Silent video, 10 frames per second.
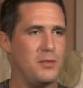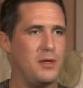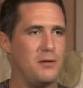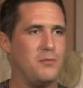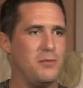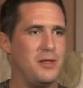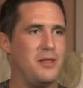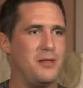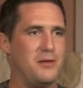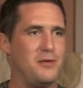The,
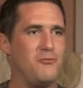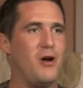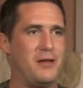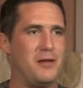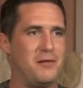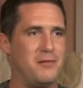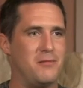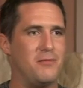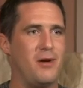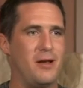the, right,
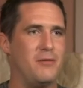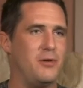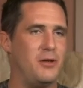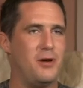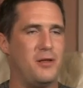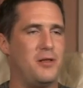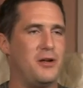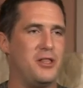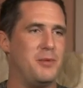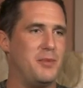right. But you can't
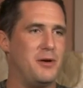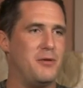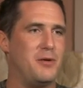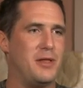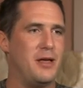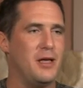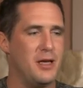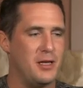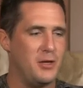look in the mirror without.